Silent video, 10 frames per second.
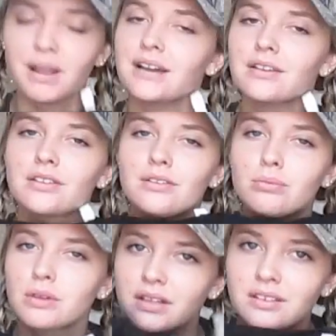Black is
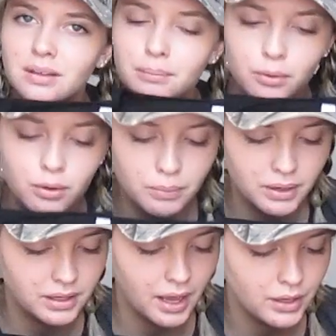really simple,
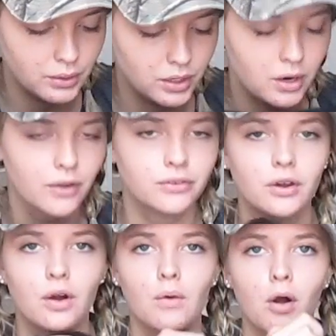but yeah, you can
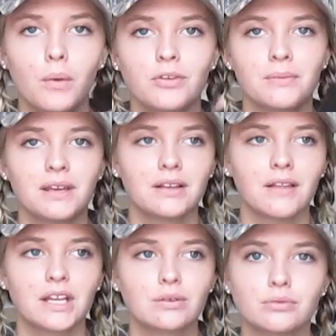also always make it
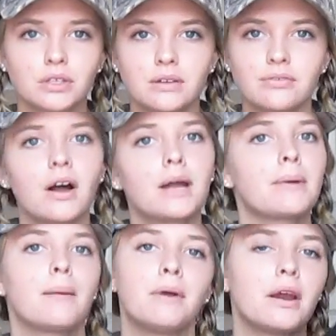like really
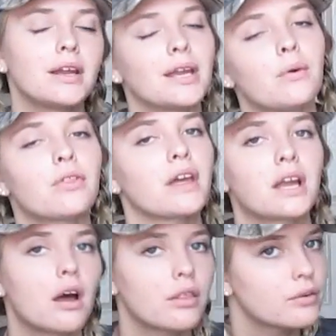fun by pairing it with
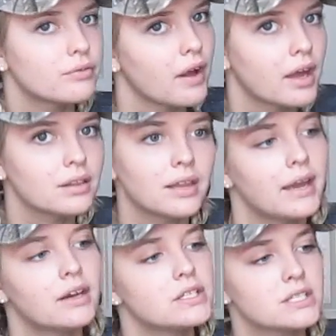like other fun
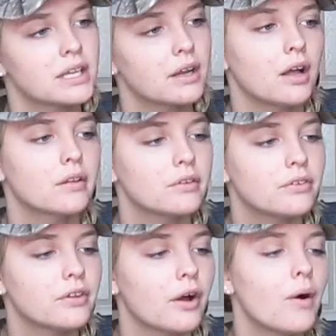layers and
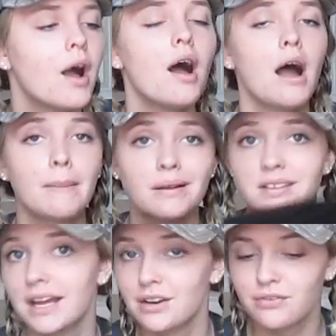colors. So I'm
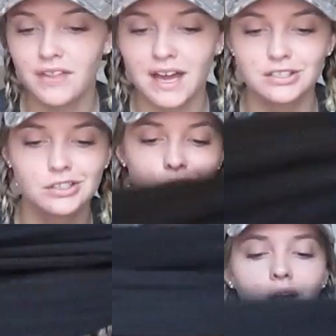excited for that
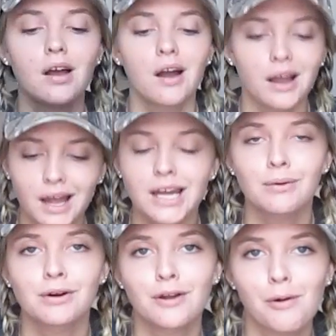too. I kind
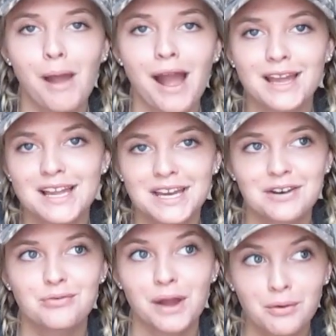of want to go back and
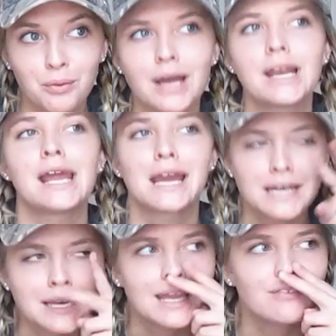get a red one
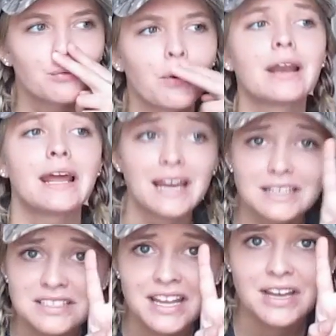and a navy one
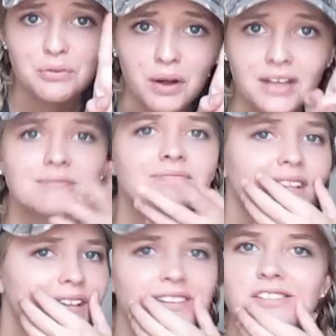and a tan one.
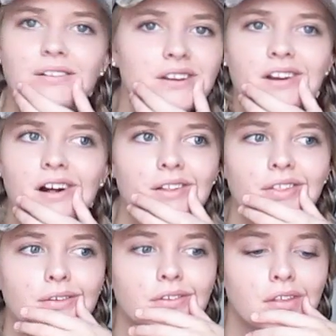Don't need all
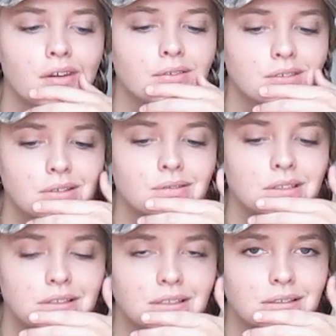of those though. Don't
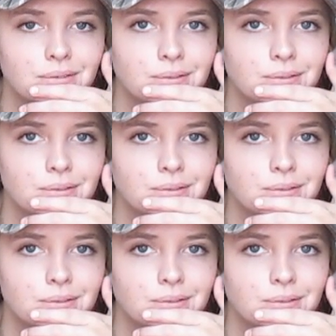need all.